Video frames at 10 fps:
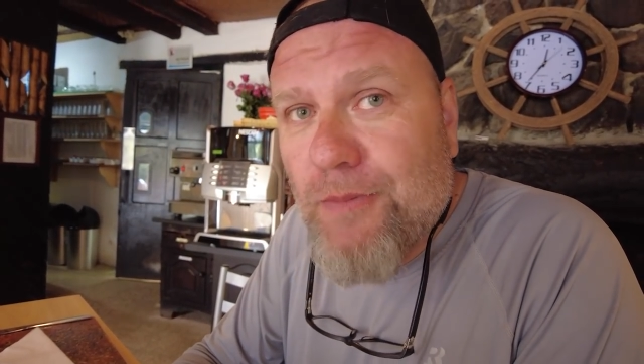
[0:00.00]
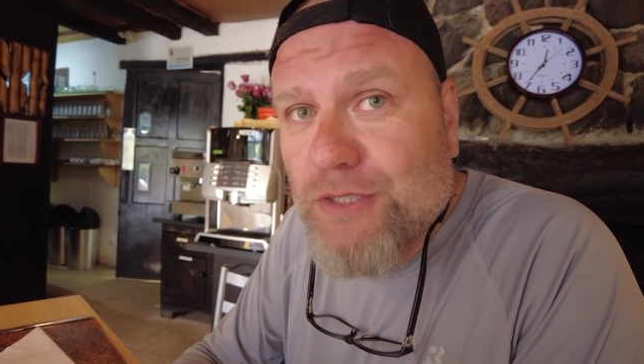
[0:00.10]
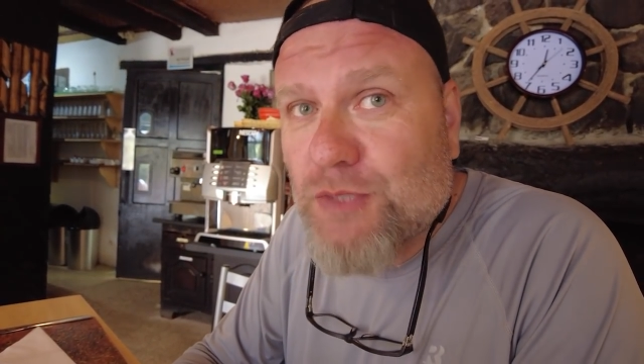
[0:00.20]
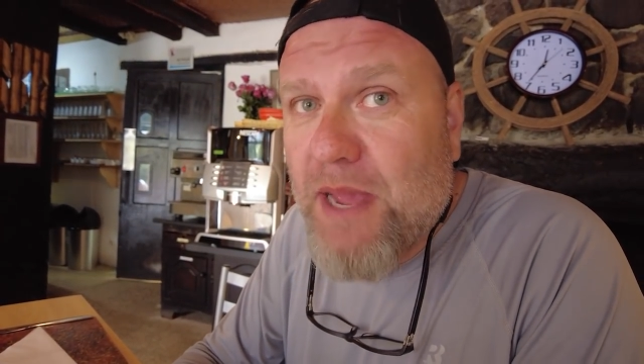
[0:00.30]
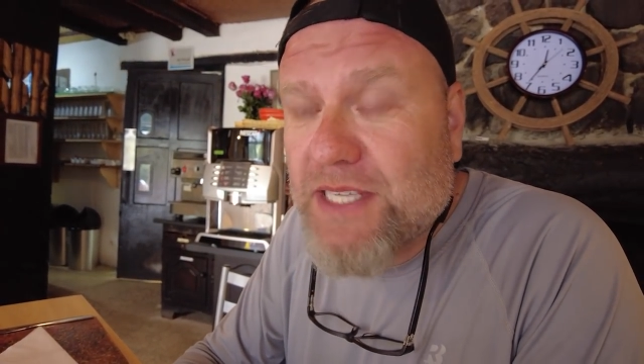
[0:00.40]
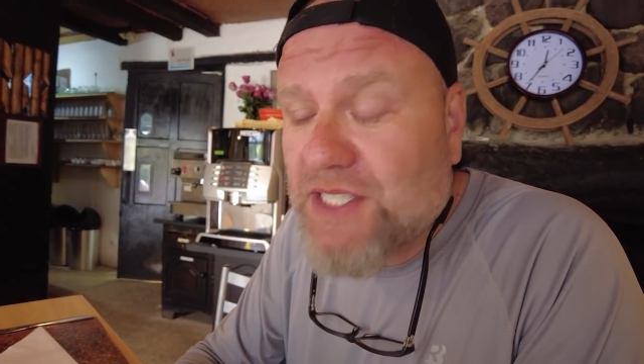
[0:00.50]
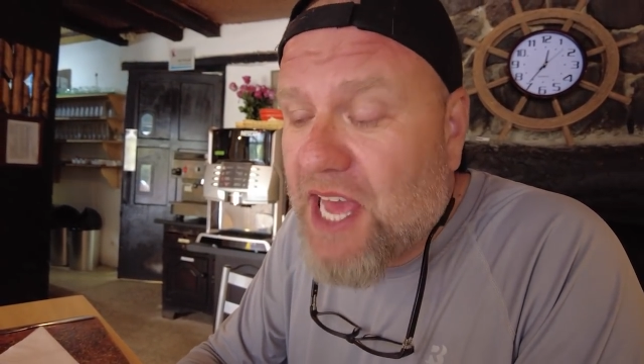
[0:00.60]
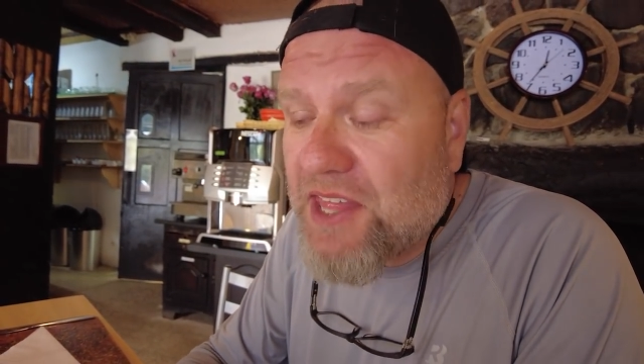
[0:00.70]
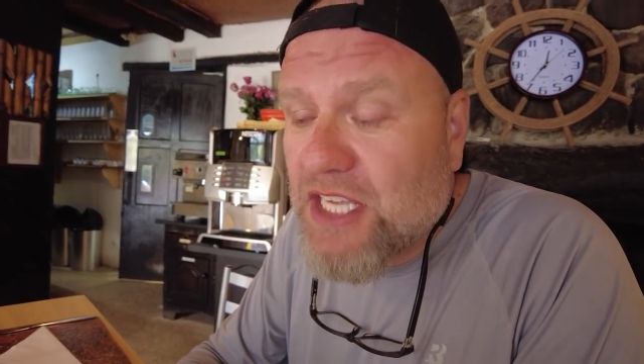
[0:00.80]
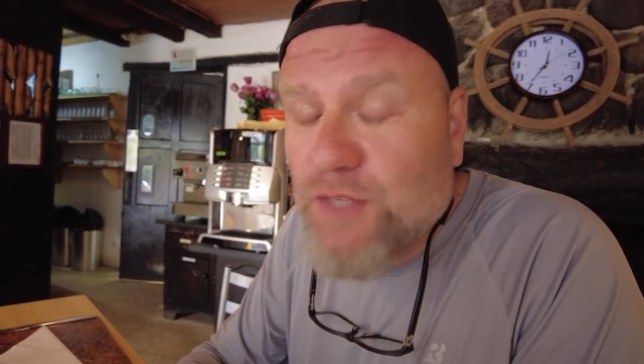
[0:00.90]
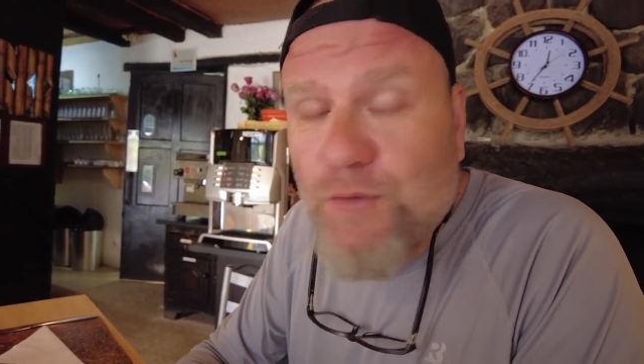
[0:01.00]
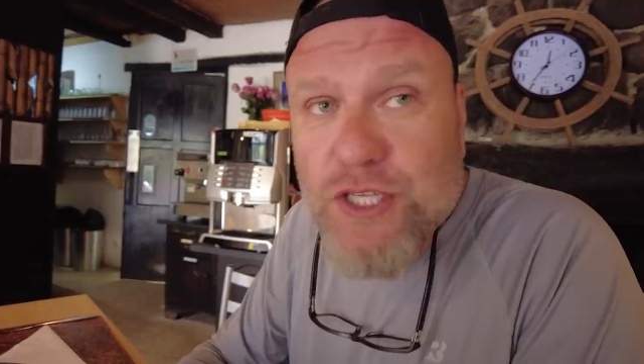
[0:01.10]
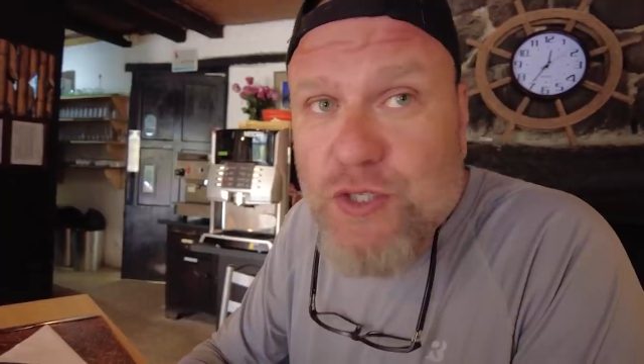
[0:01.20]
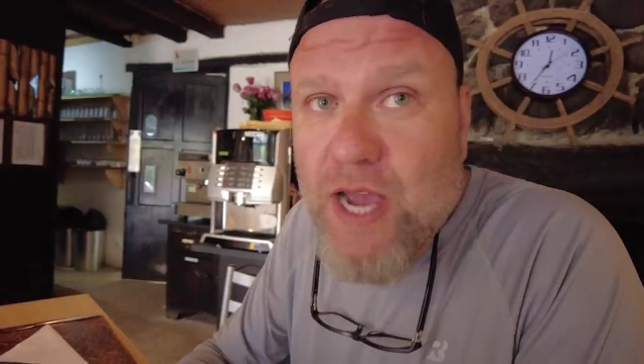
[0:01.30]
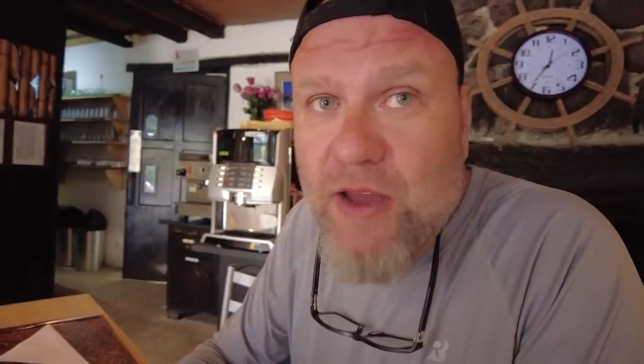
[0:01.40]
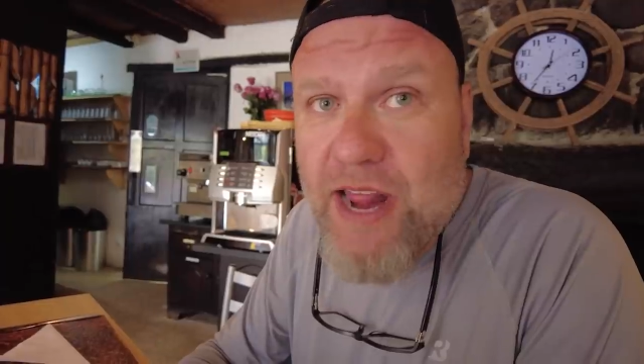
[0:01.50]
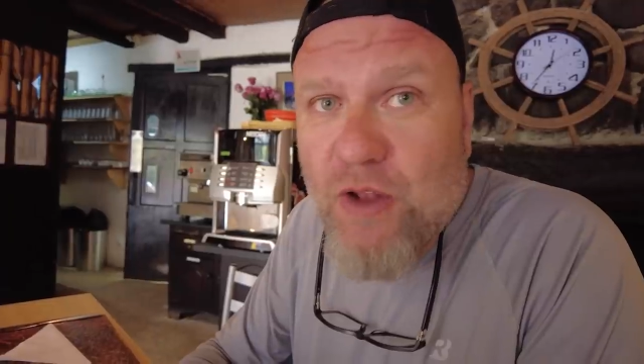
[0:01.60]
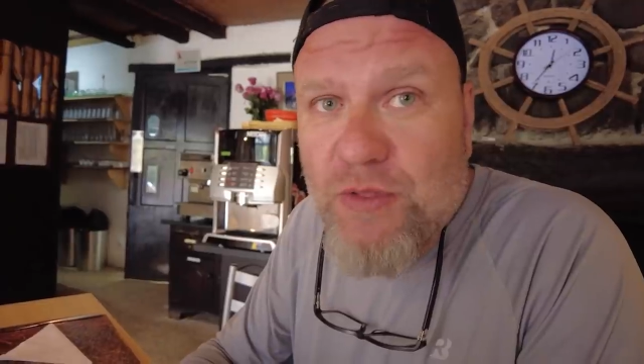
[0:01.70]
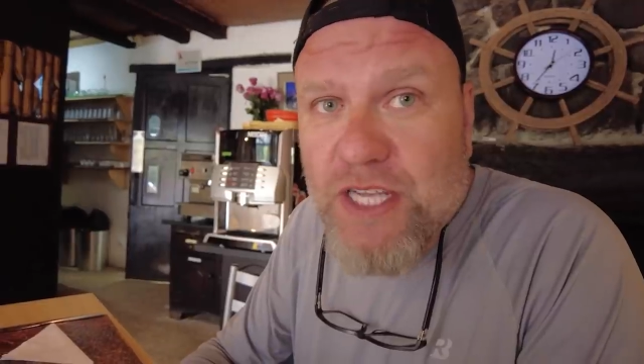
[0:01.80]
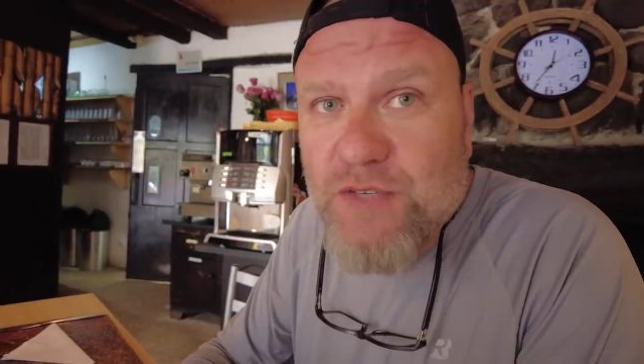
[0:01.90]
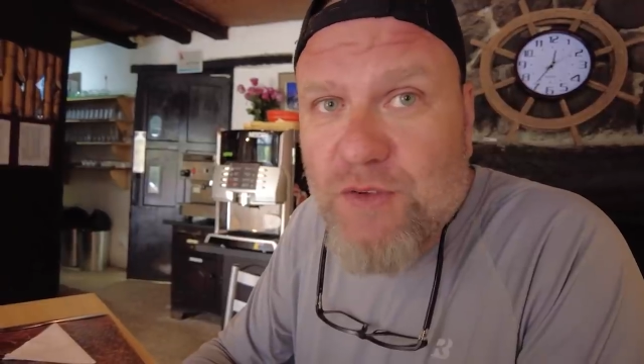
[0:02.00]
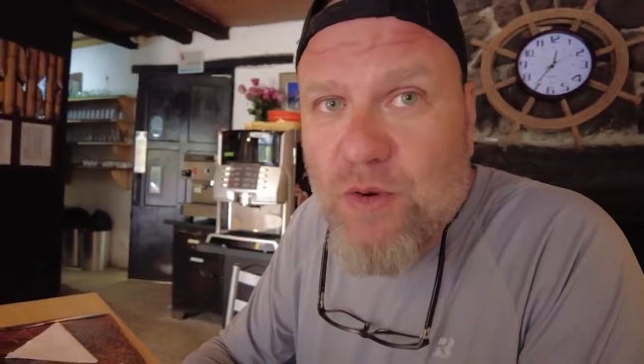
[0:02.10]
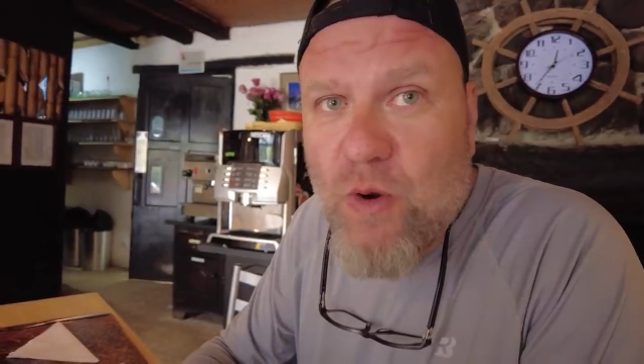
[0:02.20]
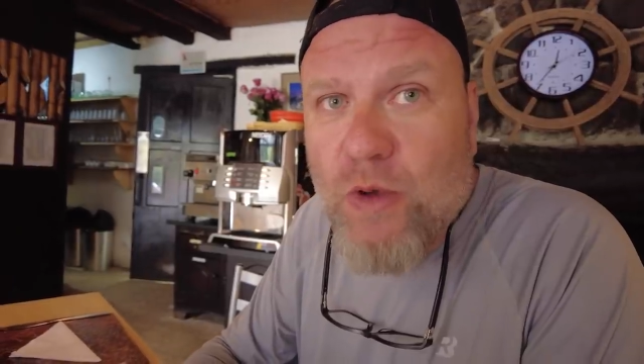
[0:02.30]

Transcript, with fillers: Spicy. I think it's for the trout. I don't think it's for the okay.